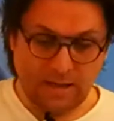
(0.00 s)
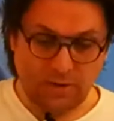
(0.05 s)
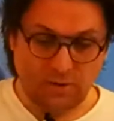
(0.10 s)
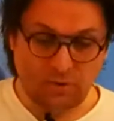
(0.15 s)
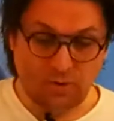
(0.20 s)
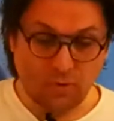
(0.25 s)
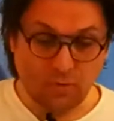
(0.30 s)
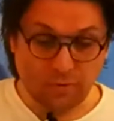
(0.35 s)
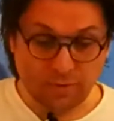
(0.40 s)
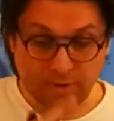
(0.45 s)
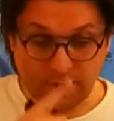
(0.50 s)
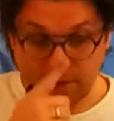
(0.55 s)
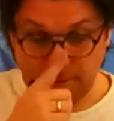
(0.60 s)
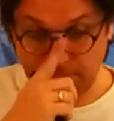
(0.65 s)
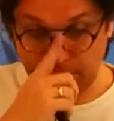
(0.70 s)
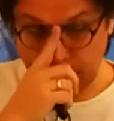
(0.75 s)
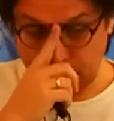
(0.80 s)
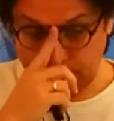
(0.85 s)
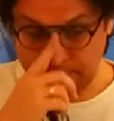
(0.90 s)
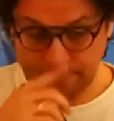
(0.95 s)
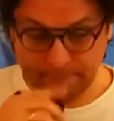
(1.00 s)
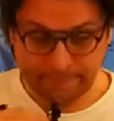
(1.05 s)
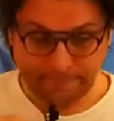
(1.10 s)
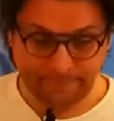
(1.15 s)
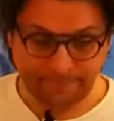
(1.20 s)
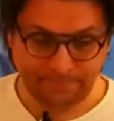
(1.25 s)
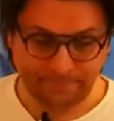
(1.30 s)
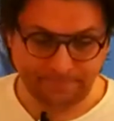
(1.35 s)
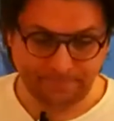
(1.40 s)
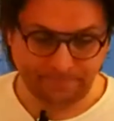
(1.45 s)
problems, and
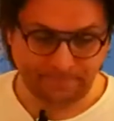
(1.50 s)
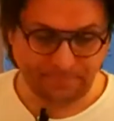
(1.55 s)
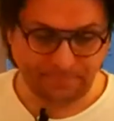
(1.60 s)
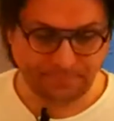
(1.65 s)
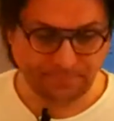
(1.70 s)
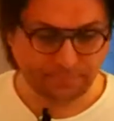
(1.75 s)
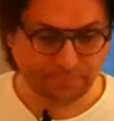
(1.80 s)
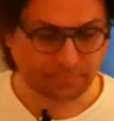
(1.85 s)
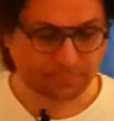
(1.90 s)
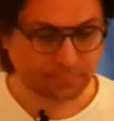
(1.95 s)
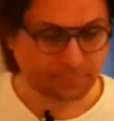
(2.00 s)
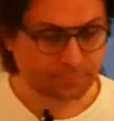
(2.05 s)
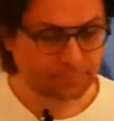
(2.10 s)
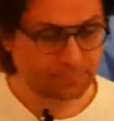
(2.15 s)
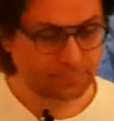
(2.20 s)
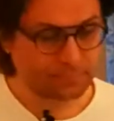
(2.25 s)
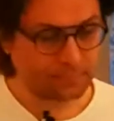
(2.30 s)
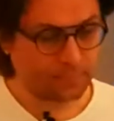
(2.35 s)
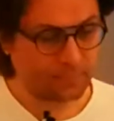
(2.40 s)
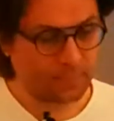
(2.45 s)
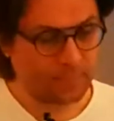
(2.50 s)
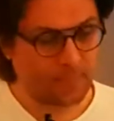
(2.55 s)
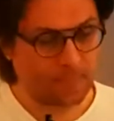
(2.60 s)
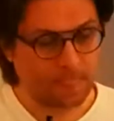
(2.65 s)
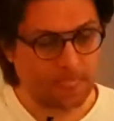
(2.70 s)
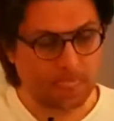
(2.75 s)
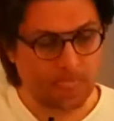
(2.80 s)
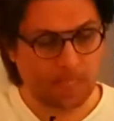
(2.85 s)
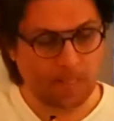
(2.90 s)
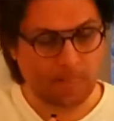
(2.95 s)
then you will complain
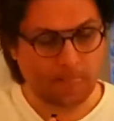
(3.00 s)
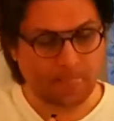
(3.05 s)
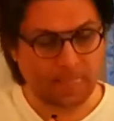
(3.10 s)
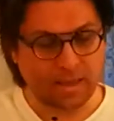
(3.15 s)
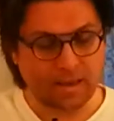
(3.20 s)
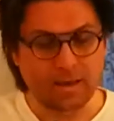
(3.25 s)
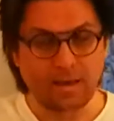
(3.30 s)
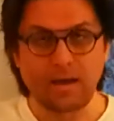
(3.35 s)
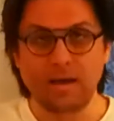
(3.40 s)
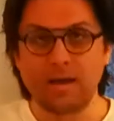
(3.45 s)
after. So